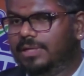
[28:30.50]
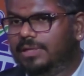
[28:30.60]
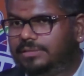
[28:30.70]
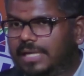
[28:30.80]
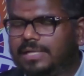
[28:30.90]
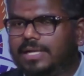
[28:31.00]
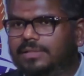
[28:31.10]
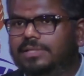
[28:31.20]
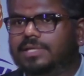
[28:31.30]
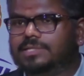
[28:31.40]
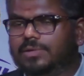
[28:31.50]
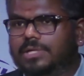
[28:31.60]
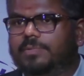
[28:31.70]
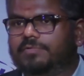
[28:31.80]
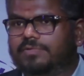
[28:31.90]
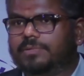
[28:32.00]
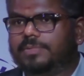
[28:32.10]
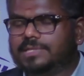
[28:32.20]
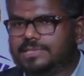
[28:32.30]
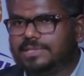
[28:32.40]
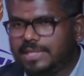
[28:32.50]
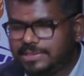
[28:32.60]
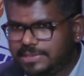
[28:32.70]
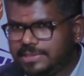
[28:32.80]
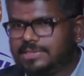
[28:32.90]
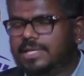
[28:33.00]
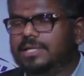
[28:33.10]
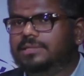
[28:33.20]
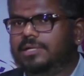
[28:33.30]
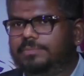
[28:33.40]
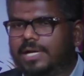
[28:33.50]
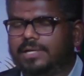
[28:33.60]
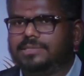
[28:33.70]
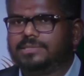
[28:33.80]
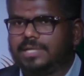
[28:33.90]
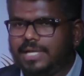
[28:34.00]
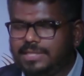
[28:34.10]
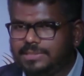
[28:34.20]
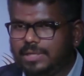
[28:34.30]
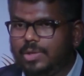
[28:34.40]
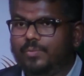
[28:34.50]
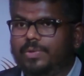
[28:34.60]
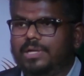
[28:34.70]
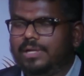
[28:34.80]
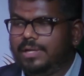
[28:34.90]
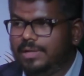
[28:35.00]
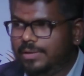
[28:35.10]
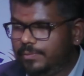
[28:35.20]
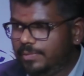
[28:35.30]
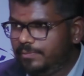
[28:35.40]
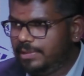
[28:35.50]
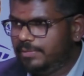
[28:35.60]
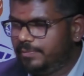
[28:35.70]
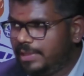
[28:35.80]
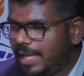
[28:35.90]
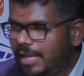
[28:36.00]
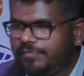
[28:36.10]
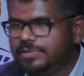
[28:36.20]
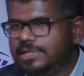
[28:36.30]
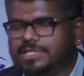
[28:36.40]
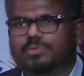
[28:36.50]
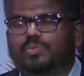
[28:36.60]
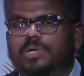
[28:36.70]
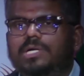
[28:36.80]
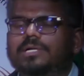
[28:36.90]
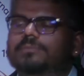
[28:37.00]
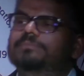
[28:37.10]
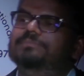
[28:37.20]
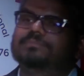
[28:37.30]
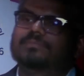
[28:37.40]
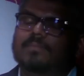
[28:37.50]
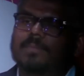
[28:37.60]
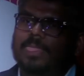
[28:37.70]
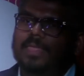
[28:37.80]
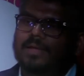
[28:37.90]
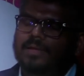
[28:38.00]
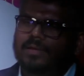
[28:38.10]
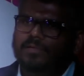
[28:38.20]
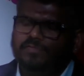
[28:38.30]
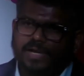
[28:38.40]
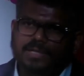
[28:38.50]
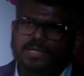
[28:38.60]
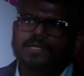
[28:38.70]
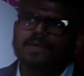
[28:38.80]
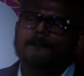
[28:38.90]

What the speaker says: That, I think, is going to be one of the biggest lessons that Bharat's rise will have for the rest of the world. Finally,